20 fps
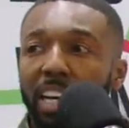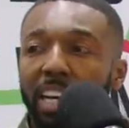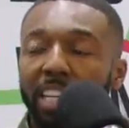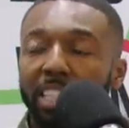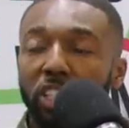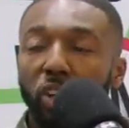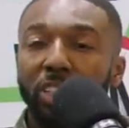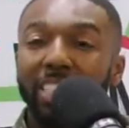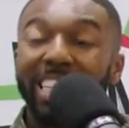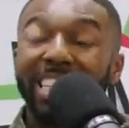
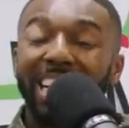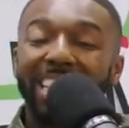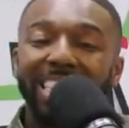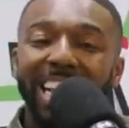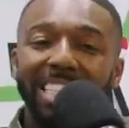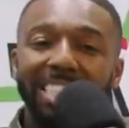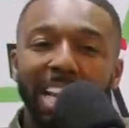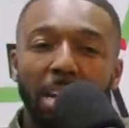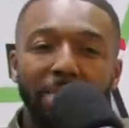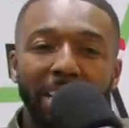So it, it
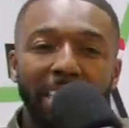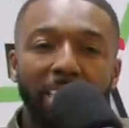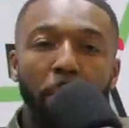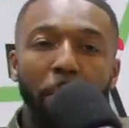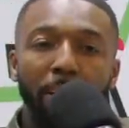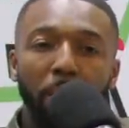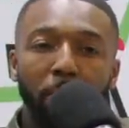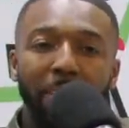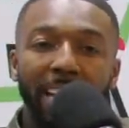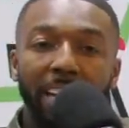takes time to actually
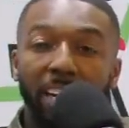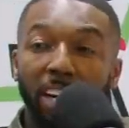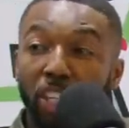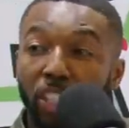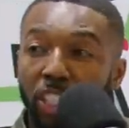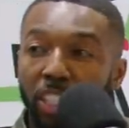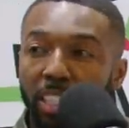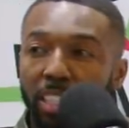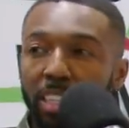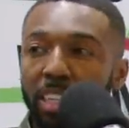build up that
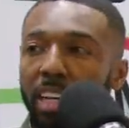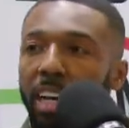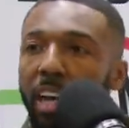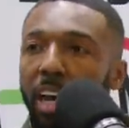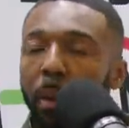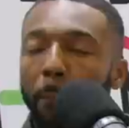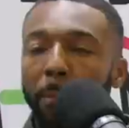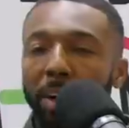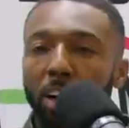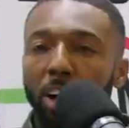cushion,
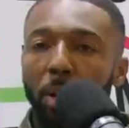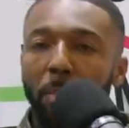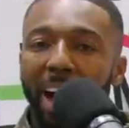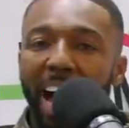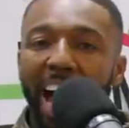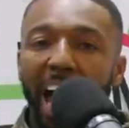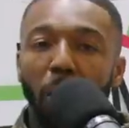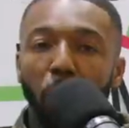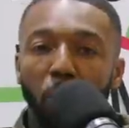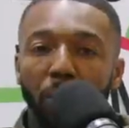but um,
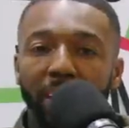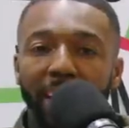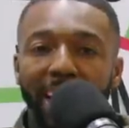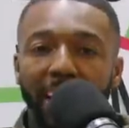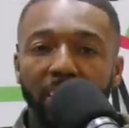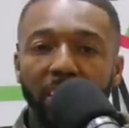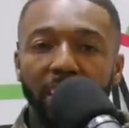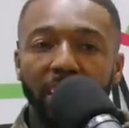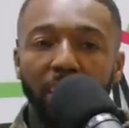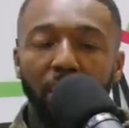I wouldn't
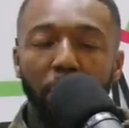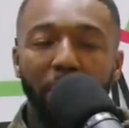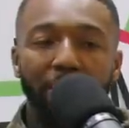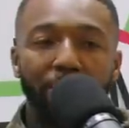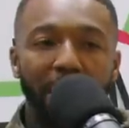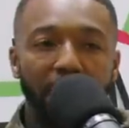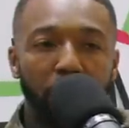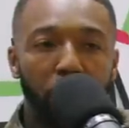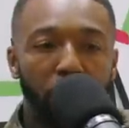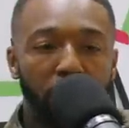actually um,
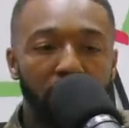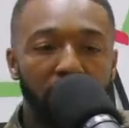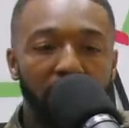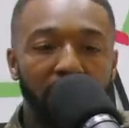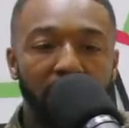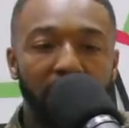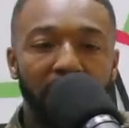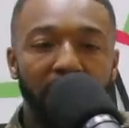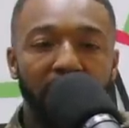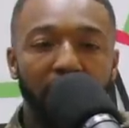advise a person
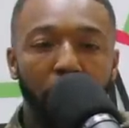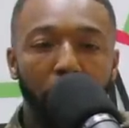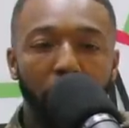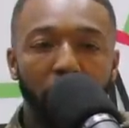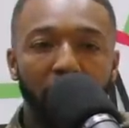to just like,